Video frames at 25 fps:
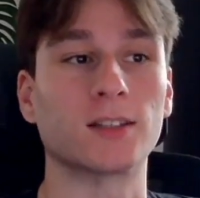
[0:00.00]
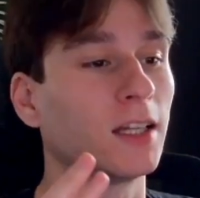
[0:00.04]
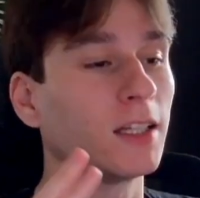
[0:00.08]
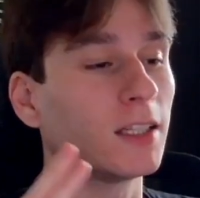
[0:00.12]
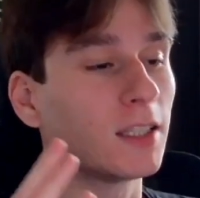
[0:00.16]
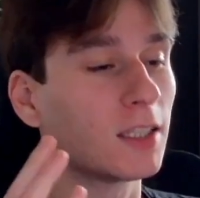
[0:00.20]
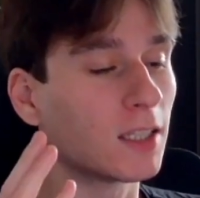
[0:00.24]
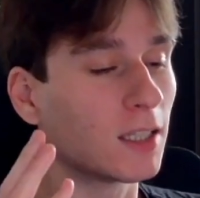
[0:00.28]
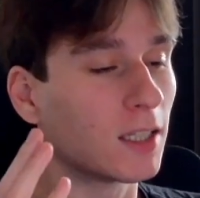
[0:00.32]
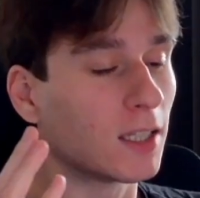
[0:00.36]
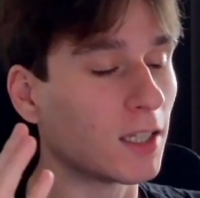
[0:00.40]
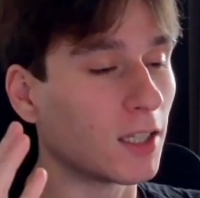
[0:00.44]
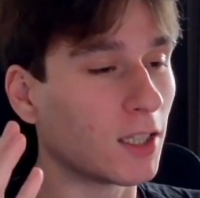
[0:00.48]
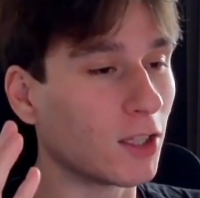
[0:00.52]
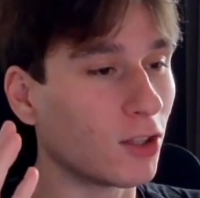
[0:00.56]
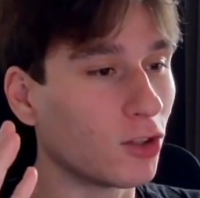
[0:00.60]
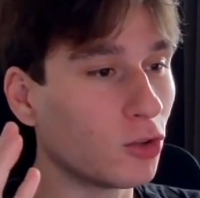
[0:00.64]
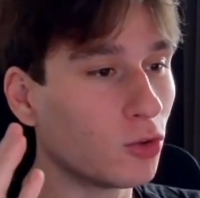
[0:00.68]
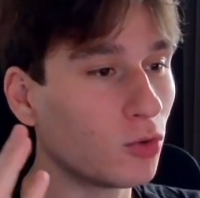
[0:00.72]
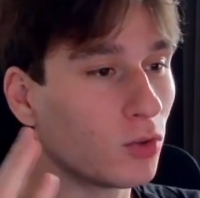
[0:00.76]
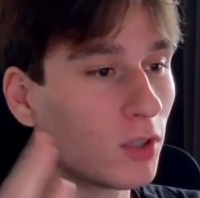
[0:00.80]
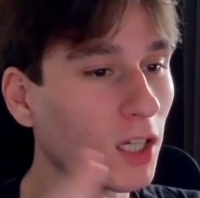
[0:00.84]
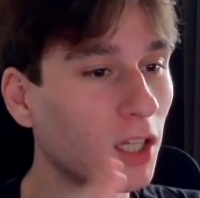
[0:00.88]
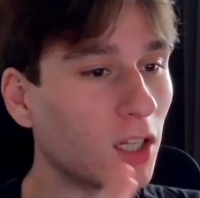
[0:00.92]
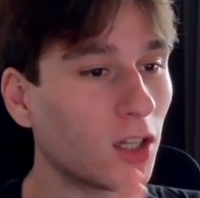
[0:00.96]
Like,
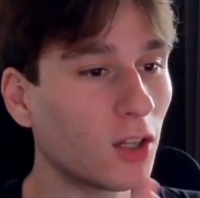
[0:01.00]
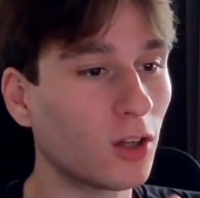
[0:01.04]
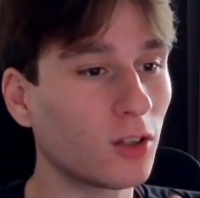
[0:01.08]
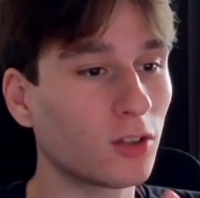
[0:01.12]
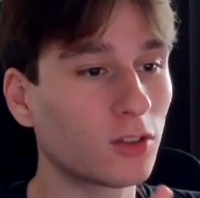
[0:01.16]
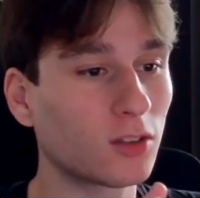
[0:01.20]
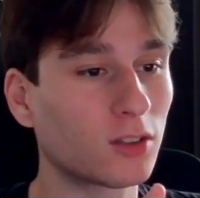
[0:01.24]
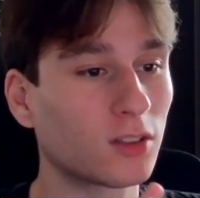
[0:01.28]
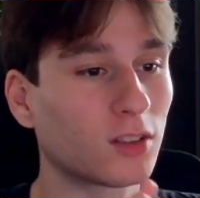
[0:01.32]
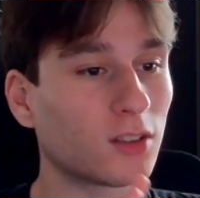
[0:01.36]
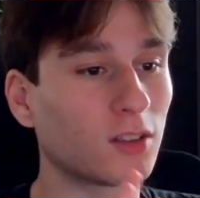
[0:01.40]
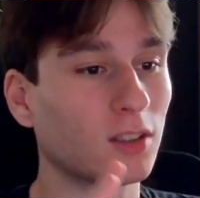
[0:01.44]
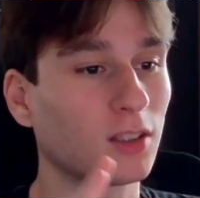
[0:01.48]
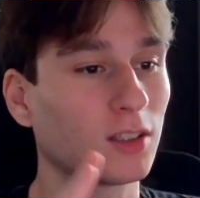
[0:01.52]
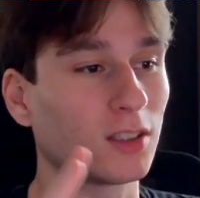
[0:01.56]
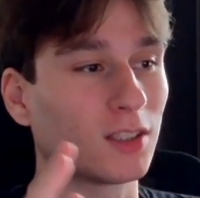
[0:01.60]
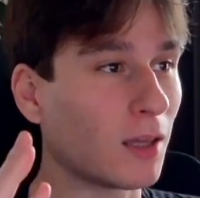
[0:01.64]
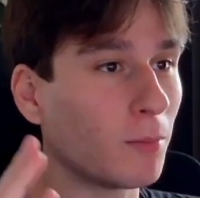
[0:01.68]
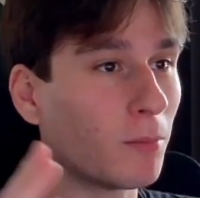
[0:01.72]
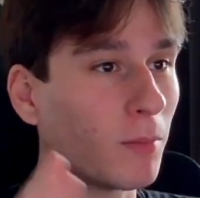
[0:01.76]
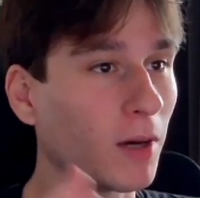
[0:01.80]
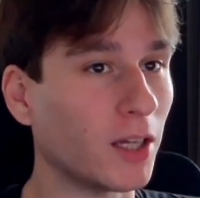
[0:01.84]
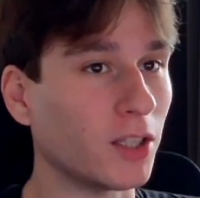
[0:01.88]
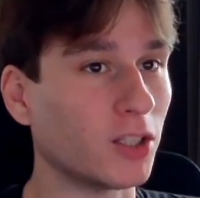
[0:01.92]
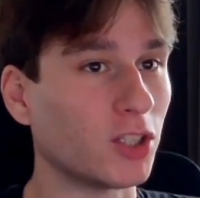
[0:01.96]
you cannot
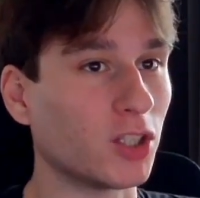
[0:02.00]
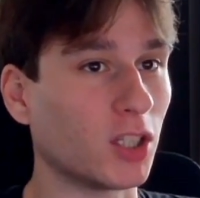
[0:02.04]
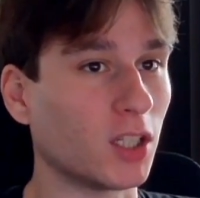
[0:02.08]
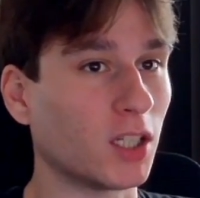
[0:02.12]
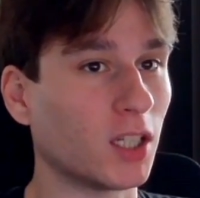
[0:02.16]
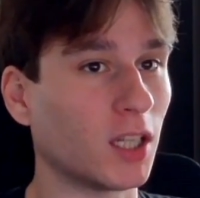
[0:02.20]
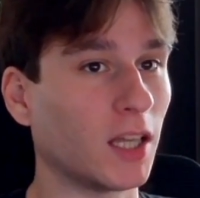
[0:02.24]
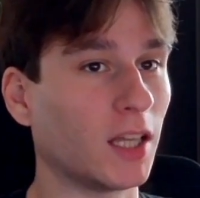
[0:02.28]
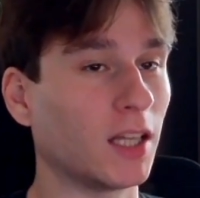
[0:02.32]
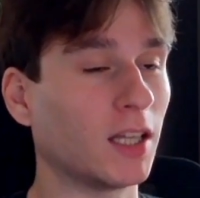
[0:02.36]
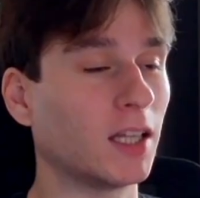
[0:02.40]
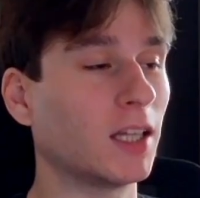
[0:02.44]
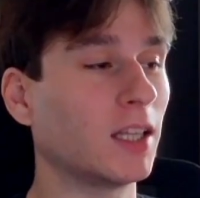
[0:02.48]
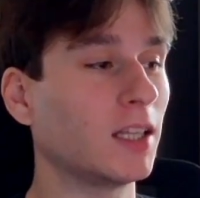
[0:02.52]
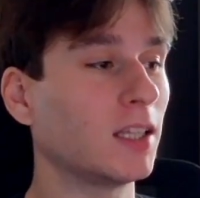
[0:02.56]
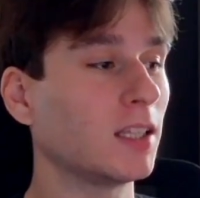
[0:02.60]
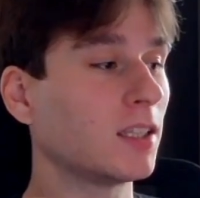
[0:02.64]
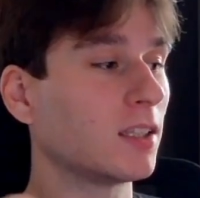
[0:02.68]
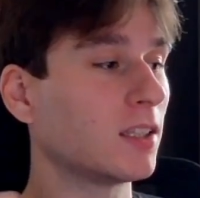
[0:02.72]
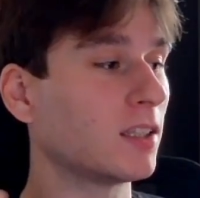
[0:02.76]
imagine, and